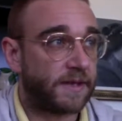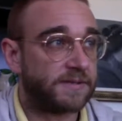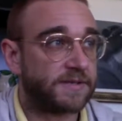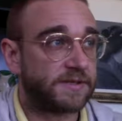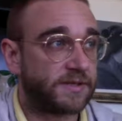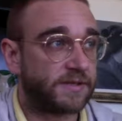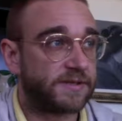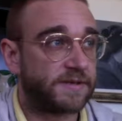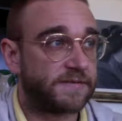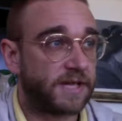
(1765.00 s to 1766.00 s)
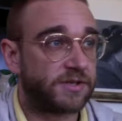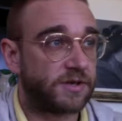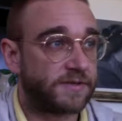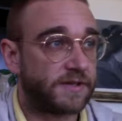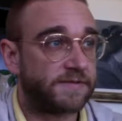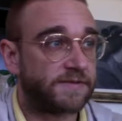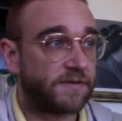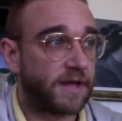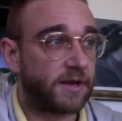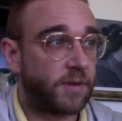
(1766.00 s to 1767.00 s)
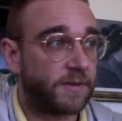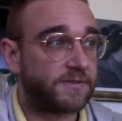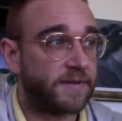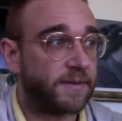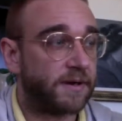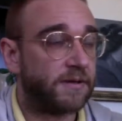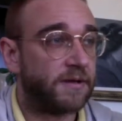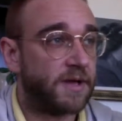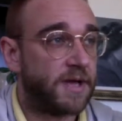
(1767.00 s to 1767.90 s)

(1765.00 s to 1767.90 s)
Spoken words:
Sisters of St. Joseph's for like homeless people.